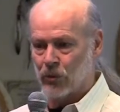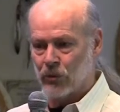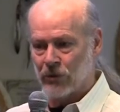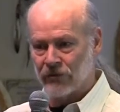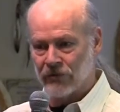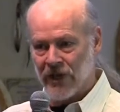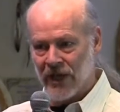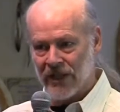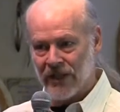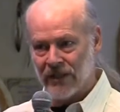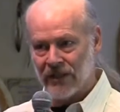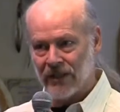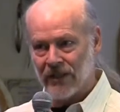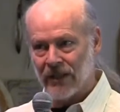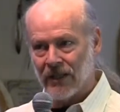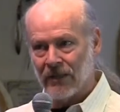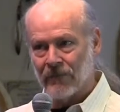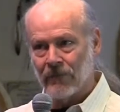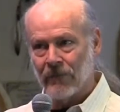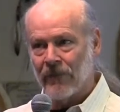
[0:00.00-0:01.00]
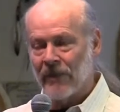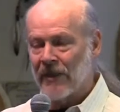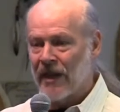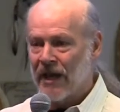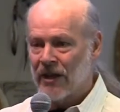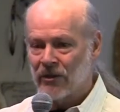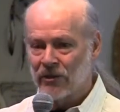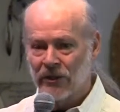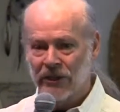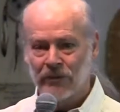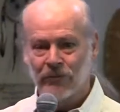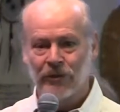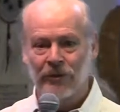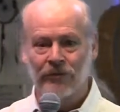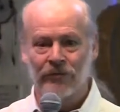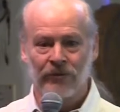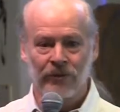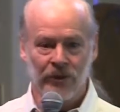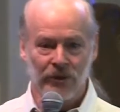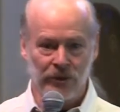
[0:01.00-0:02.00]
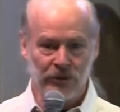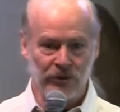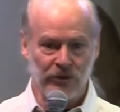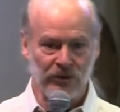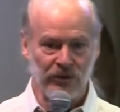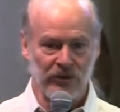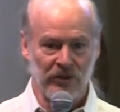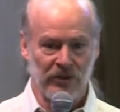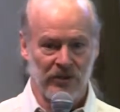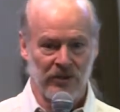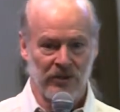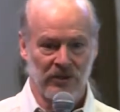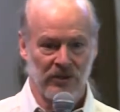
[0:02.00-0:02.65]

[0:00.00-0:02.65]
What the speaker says: We've got it not only reversed,